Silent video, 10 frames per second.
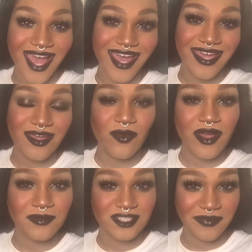Hi,
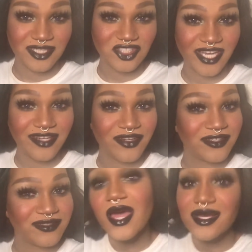welcome to my
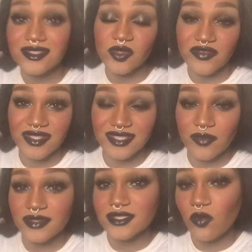channel. So I recently
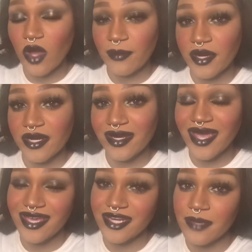went to Walmart
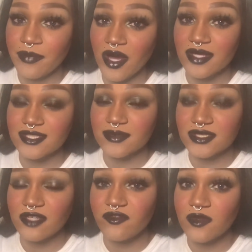and I bought some
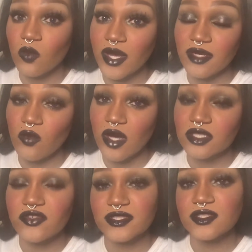stuff from the Wet n Wild
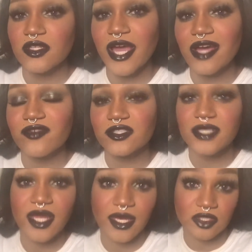Crystal Caverns
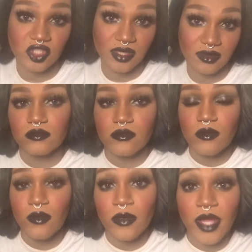collection.
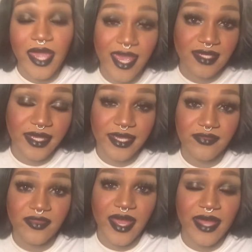And
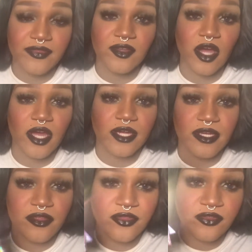in that there are
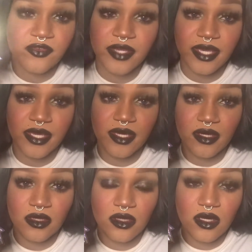
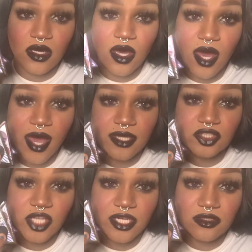3
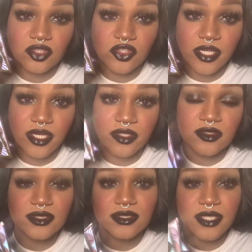eyeshadow
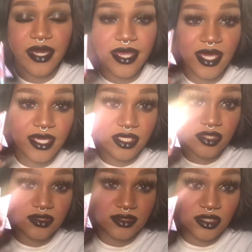trios. Today I
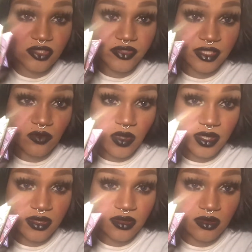used the green
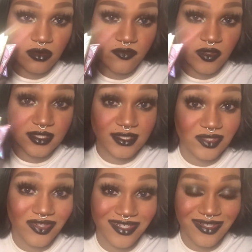one for this
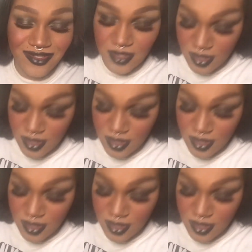tutorial.